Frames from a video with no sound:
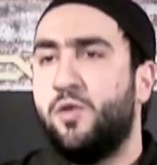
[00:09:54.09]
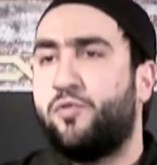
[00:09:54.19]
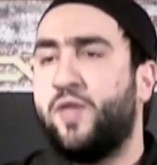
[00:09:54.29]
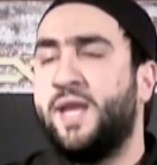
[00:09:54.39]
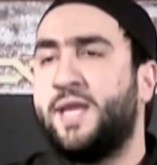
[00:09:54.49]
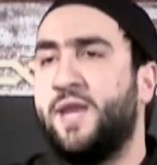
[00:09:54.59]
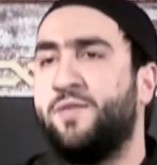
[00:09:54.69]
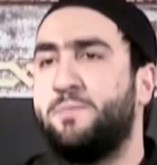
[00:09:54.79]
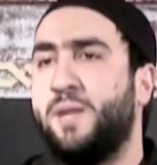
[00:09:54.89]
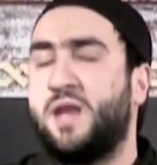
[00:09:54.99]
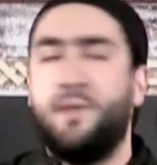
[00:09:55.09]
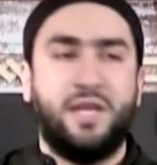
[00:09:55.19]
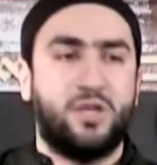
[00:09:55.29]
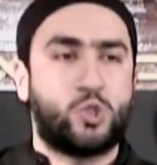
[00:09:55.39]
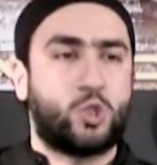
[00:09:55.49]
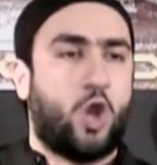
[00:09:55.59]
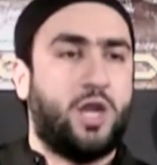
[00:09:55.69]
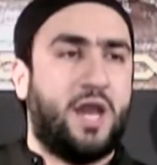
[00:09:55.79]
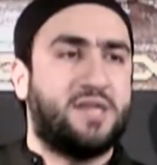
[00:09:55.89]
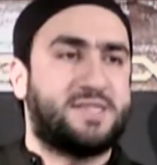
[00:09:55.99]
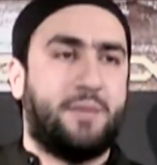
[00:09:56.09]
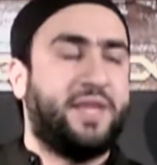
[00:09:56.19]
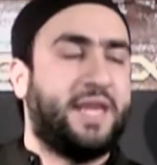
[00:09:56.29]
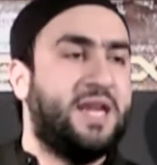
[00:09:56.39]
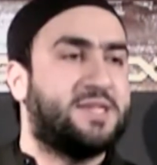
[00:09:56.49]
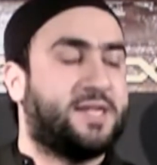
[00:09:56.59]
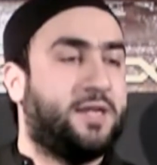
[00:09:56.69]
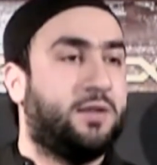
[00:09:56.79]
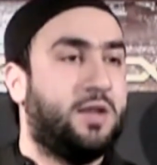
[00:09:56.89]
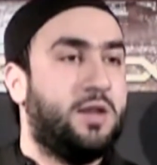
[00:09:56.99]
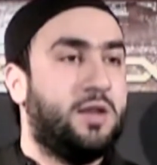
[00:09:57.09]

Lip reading: thinking that becoming a scholar is something easy.